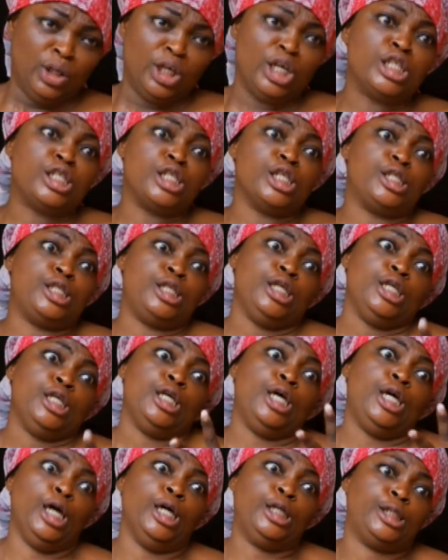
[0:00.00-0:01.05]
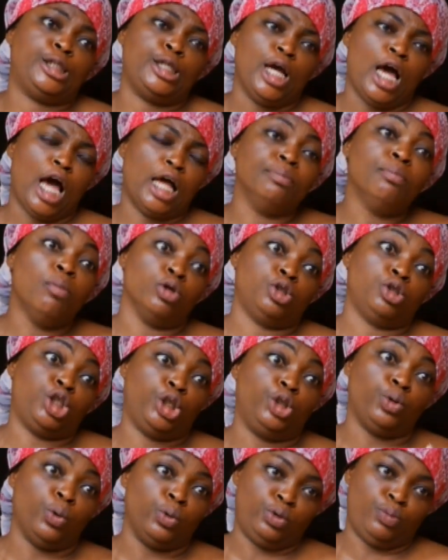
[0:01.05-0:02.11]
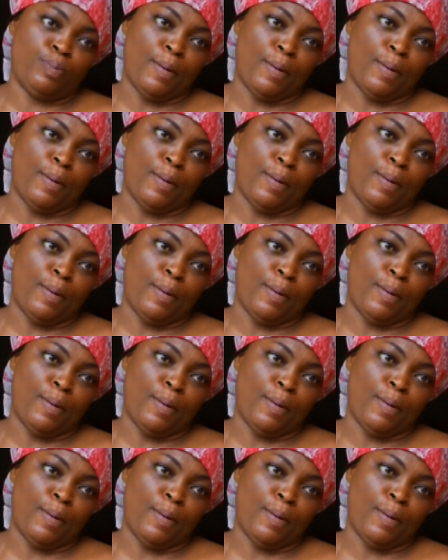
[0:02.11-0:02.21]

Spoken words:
It is heat and mosquitoes,